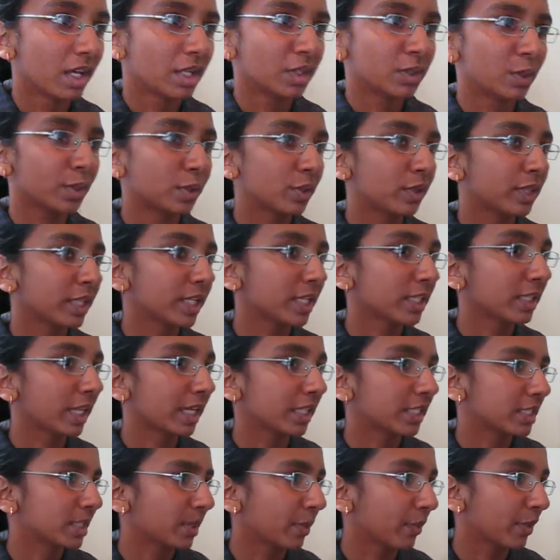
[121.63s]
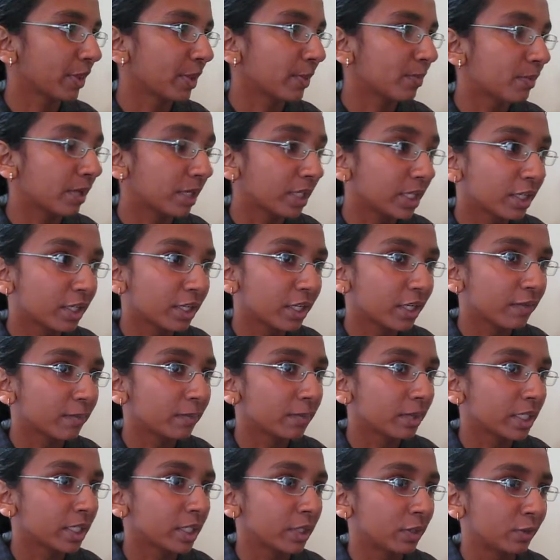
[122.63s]
Don't you think that some of the money could have
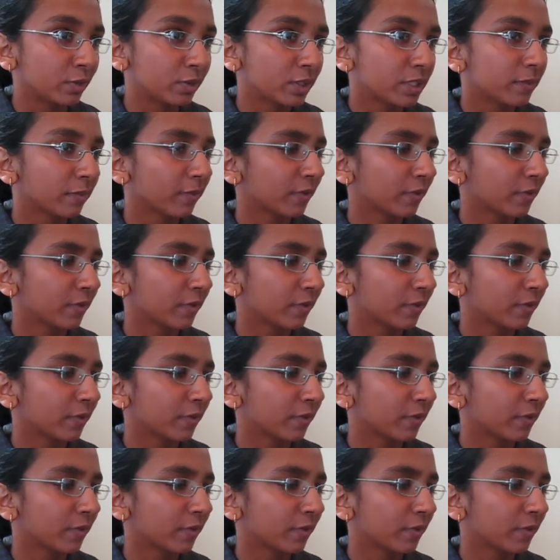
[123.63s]
been used